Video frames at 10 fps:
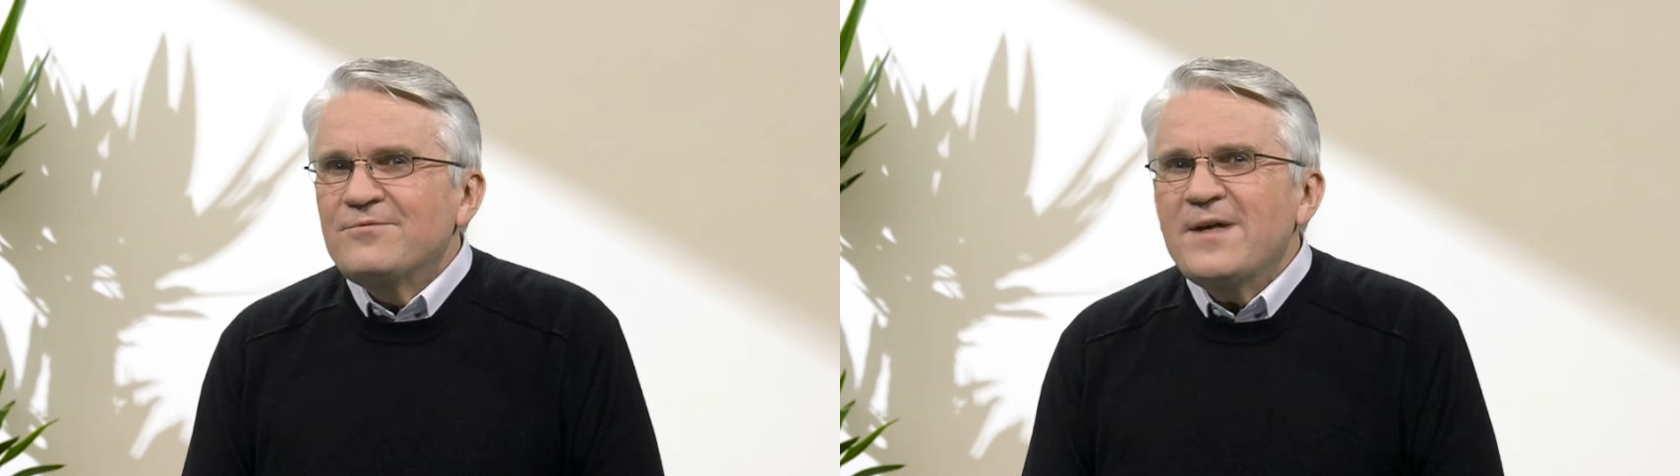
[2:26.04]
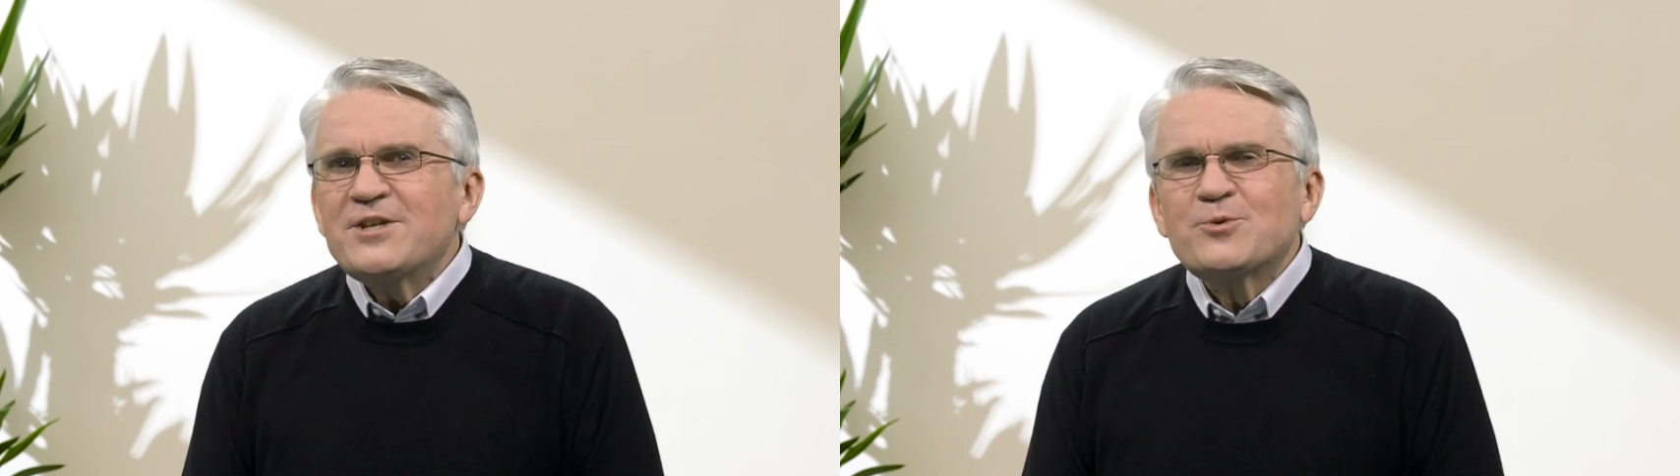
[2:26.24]

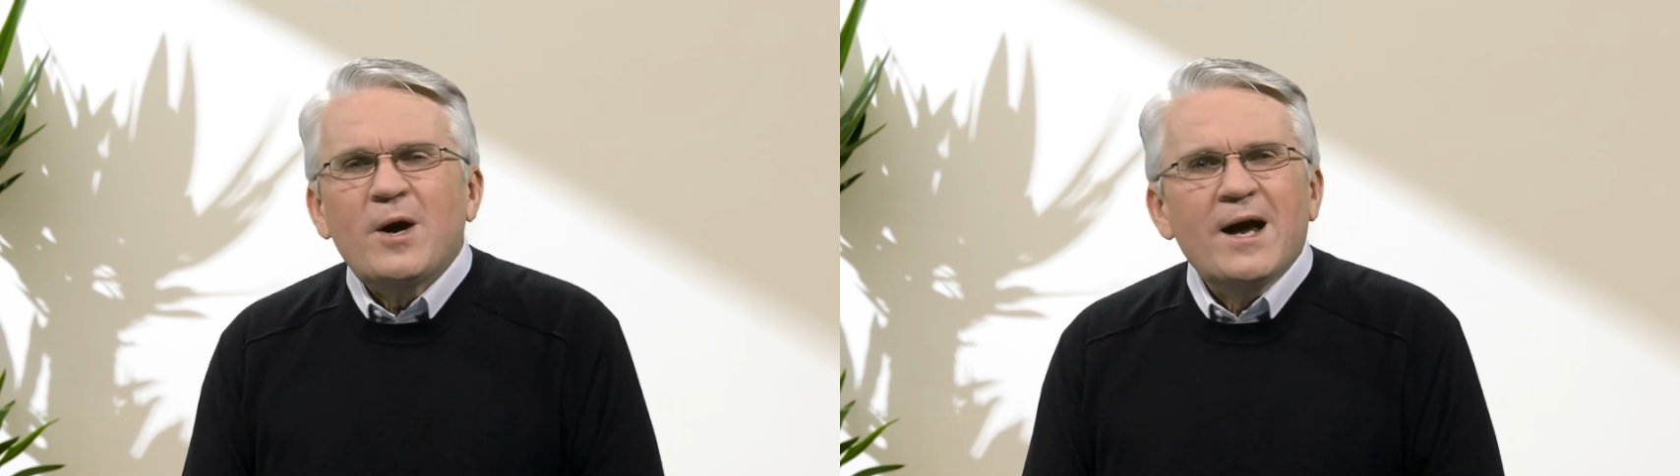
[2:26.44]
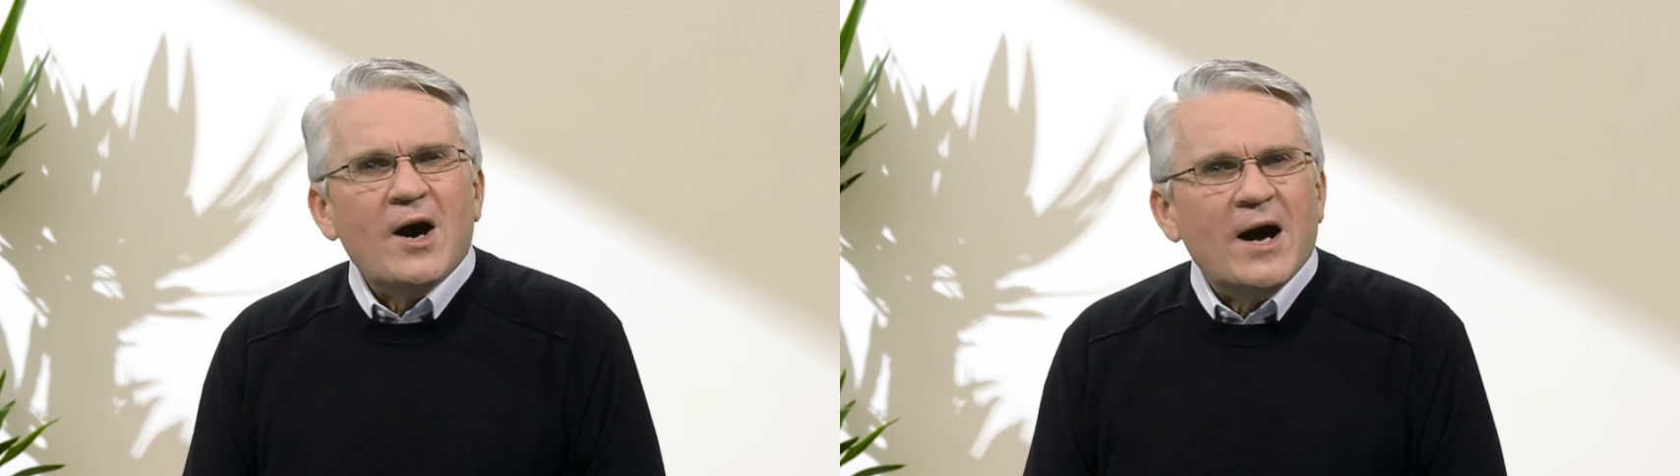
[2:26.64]
That's
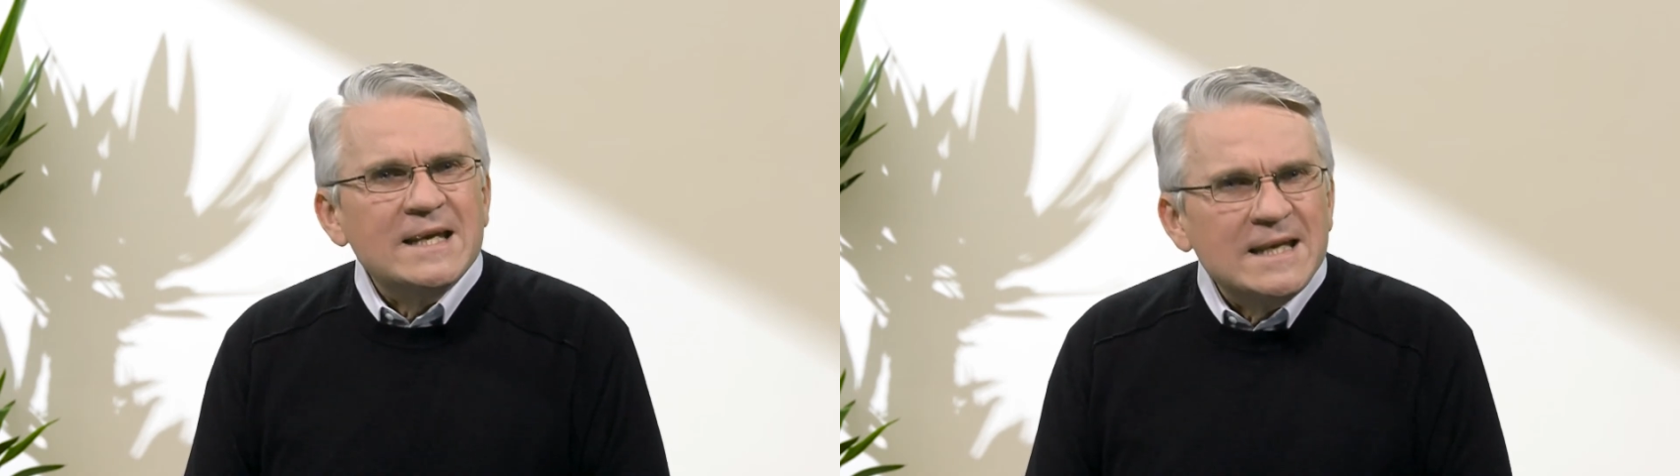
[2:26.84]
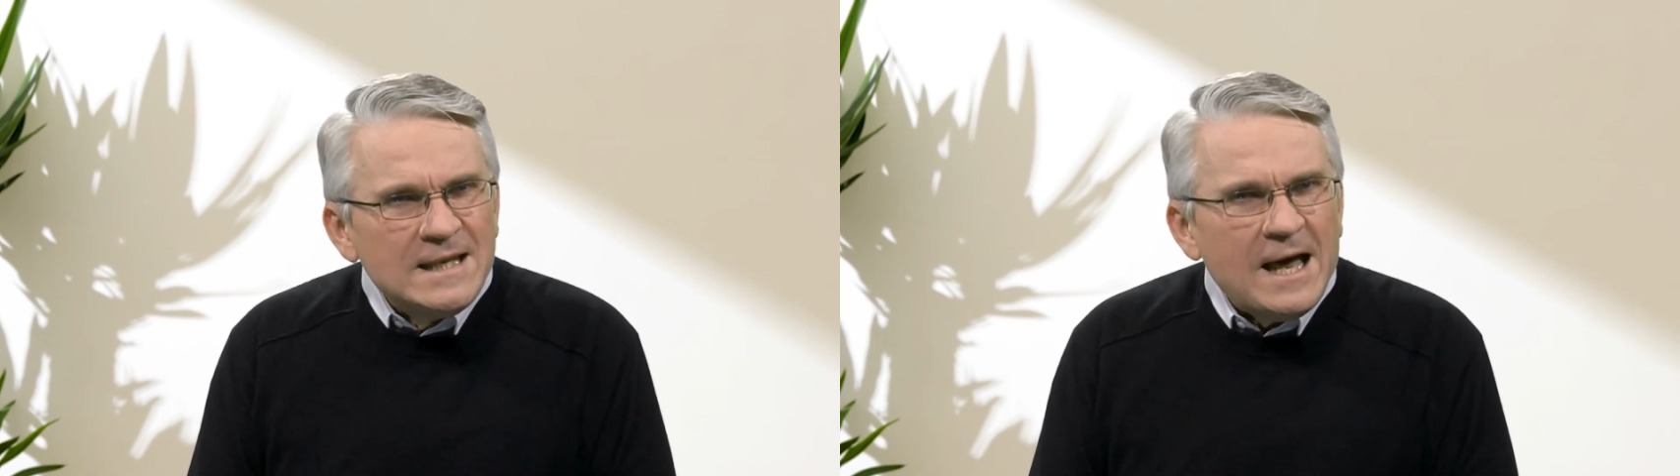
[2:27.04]
why I
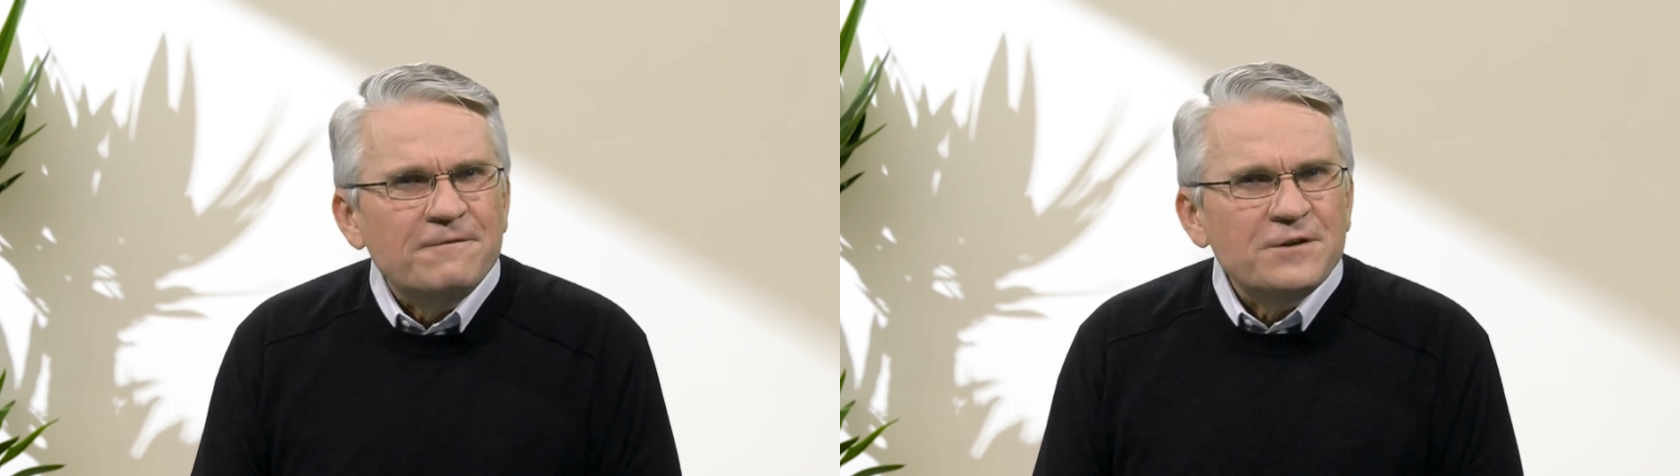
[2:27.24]
love